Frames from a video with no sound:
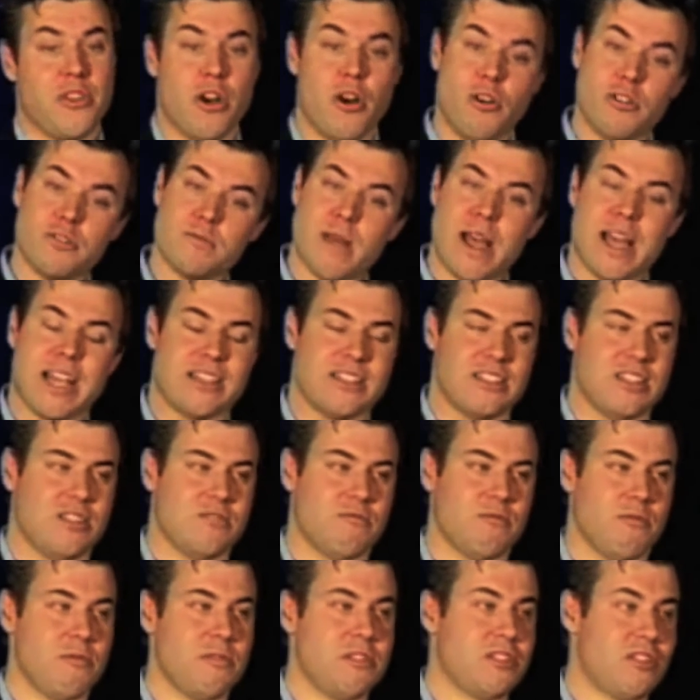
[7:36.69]
those
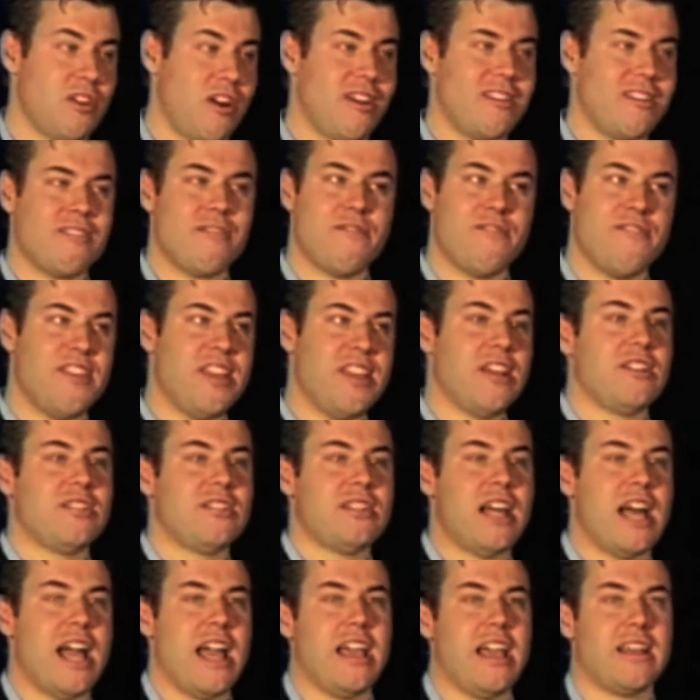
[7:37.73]
magazines, where we started to
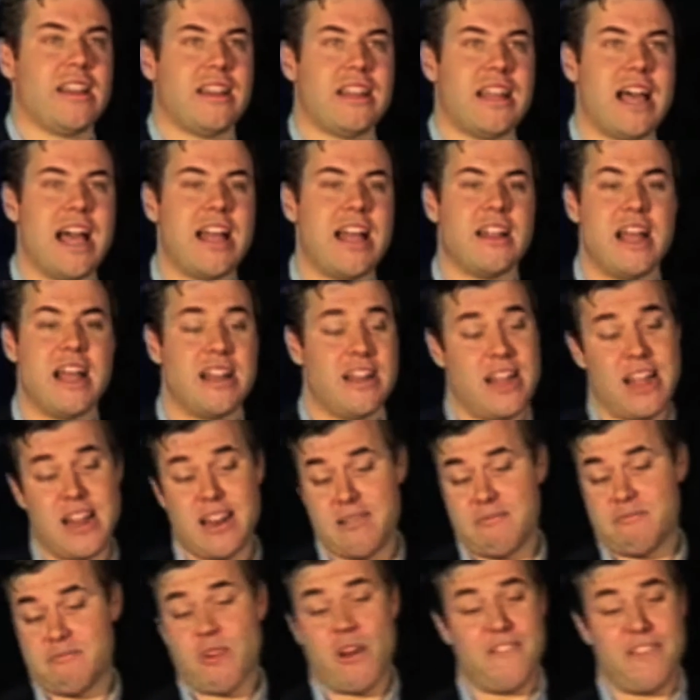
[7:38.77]
feel like that,
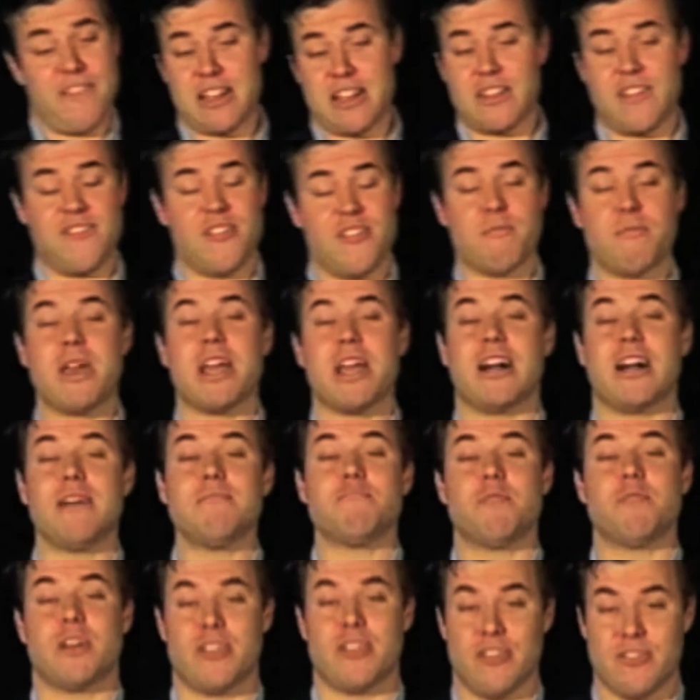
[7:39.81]
and quite frankly, if you pick
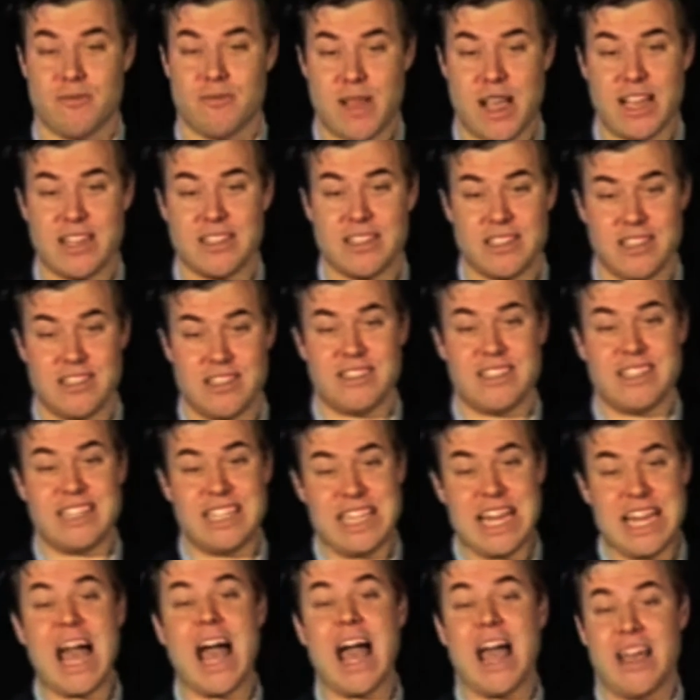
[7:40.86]
up one of those magazines
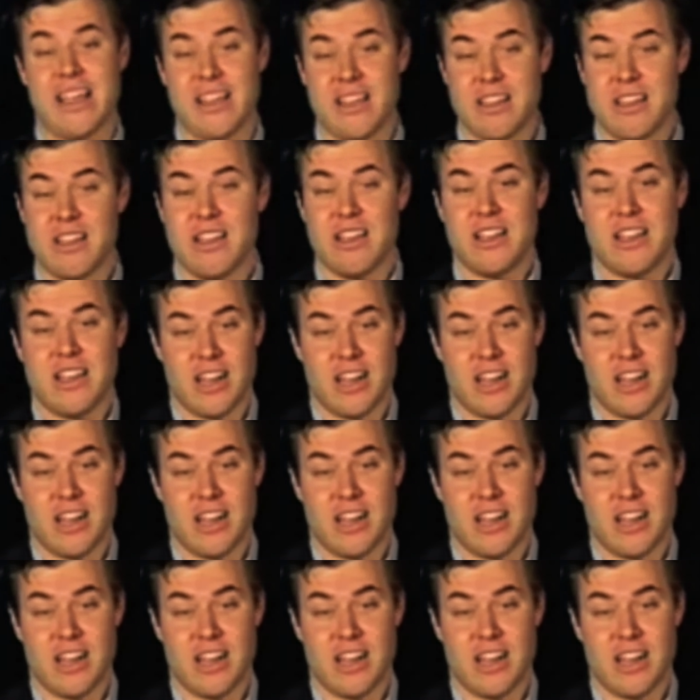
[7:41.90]
today,